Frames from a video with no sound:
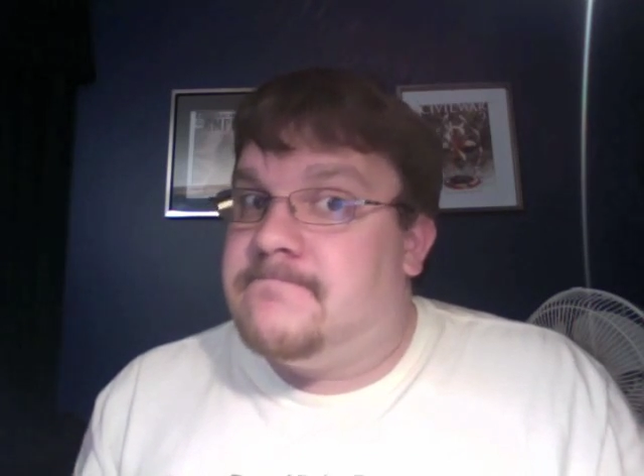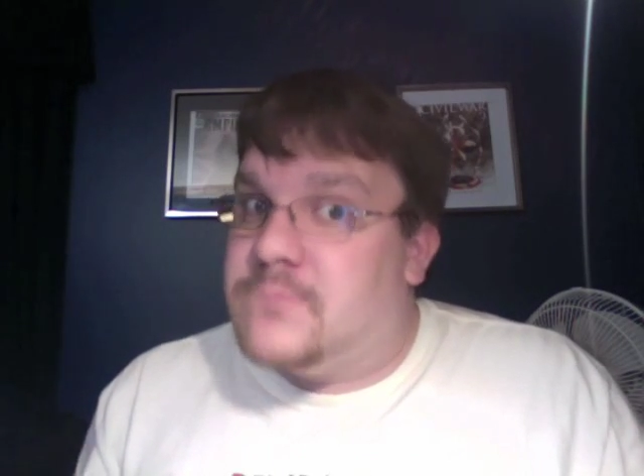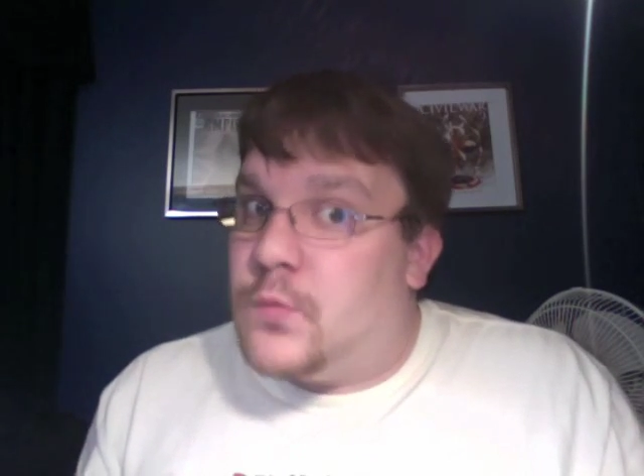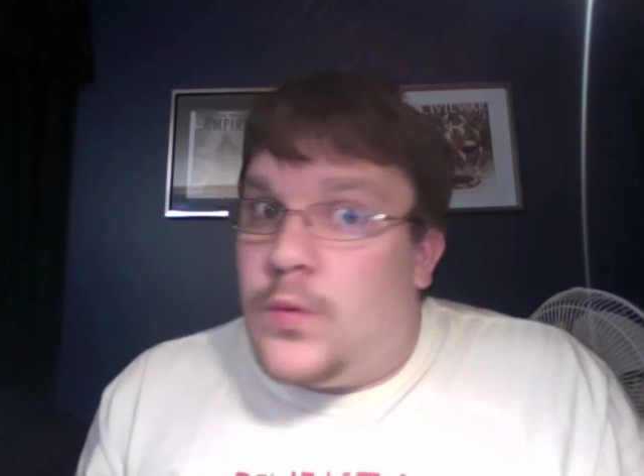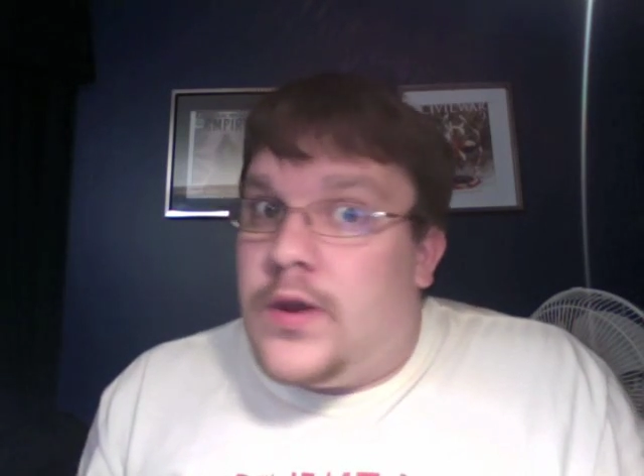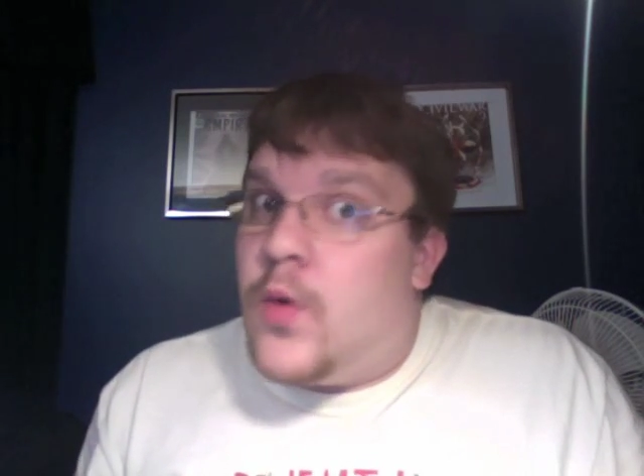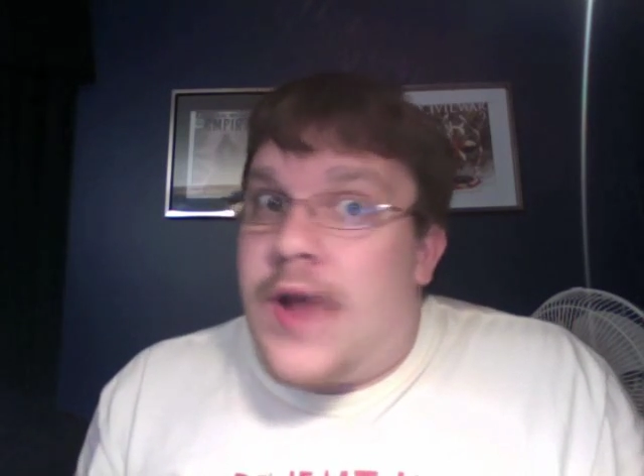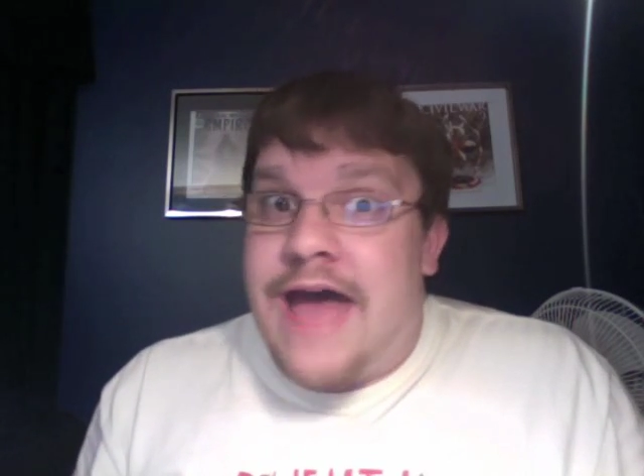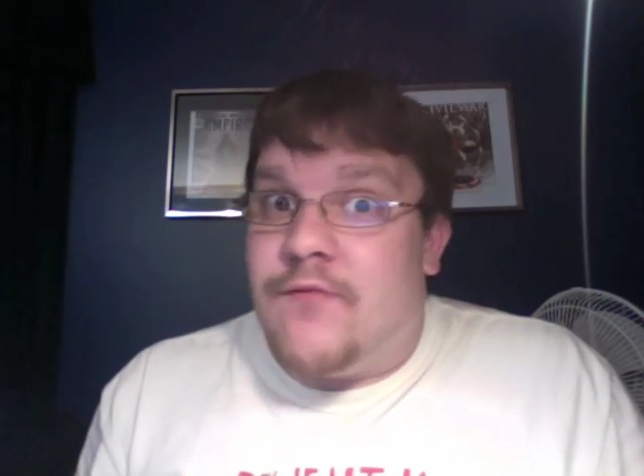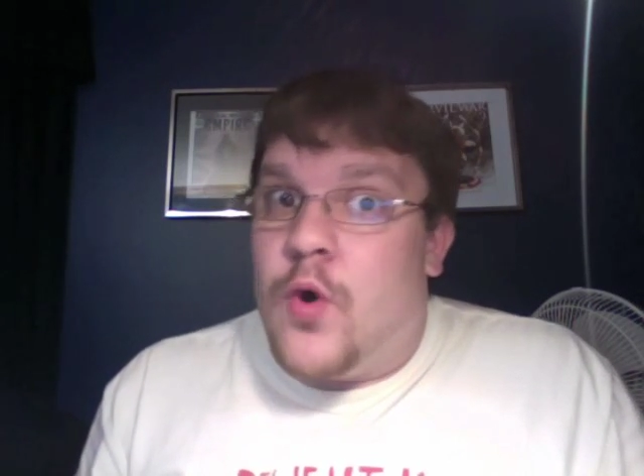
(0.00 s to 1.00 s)
we don't
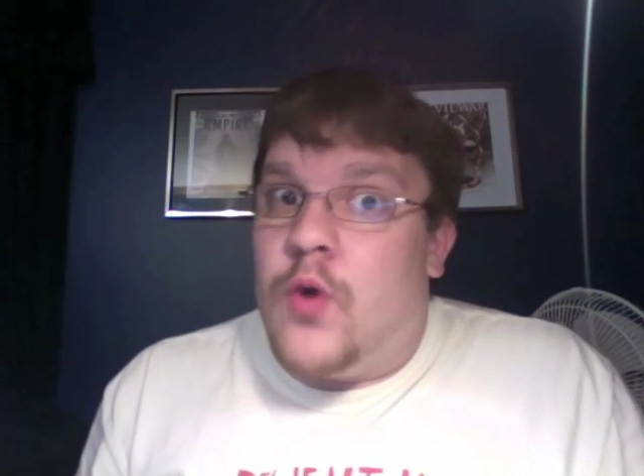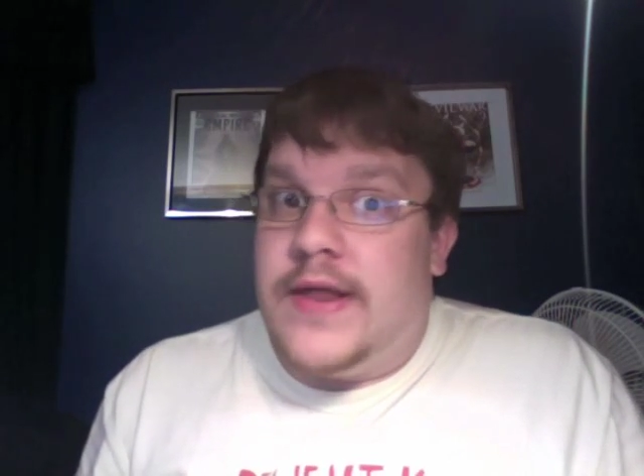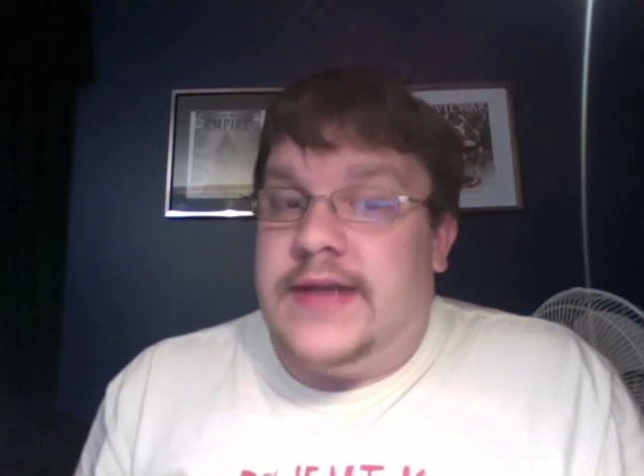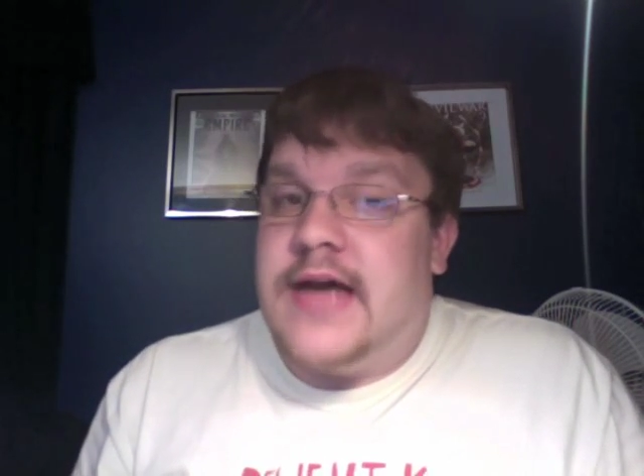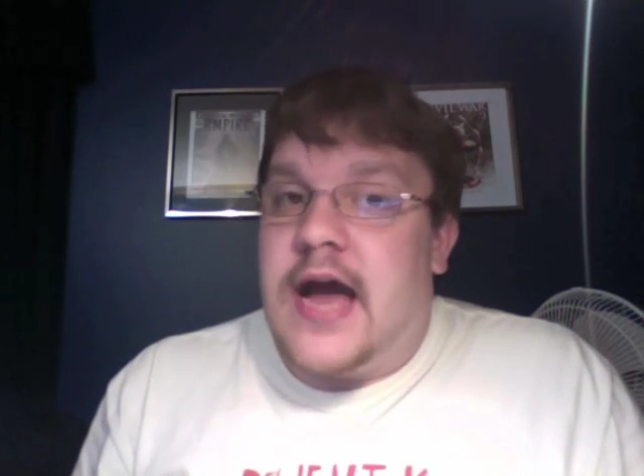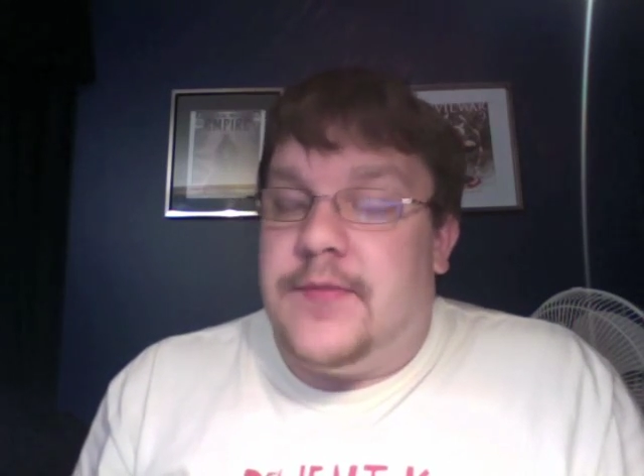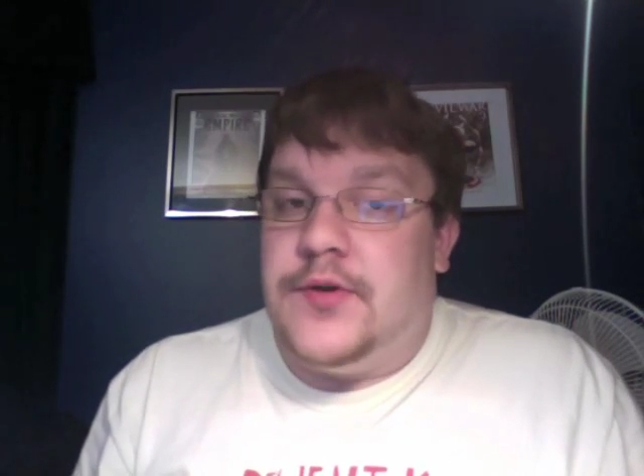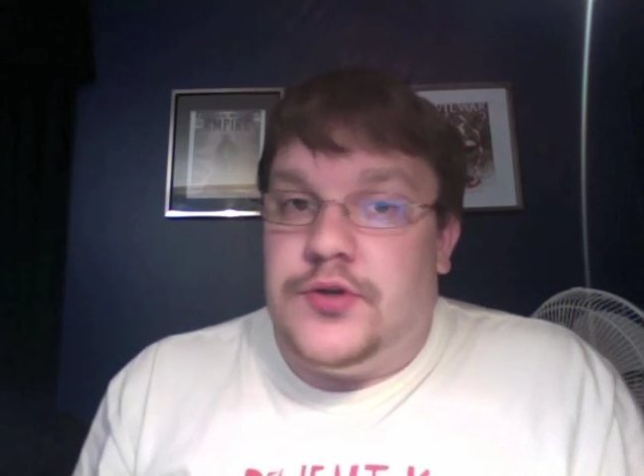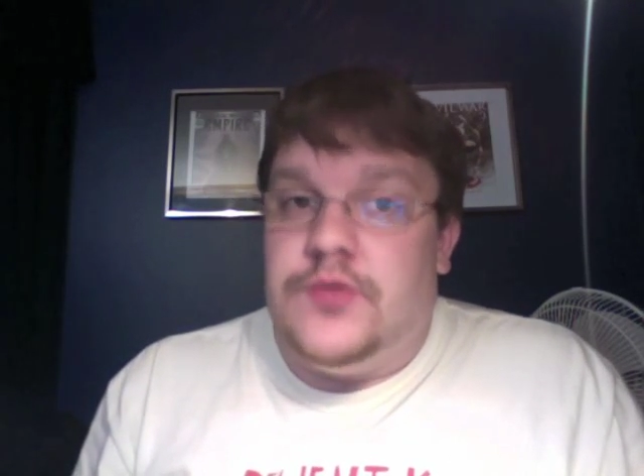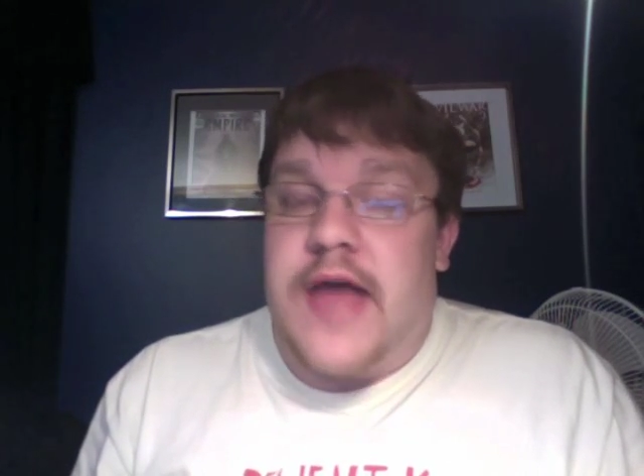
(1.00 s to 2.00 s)
have a whole lot of time to do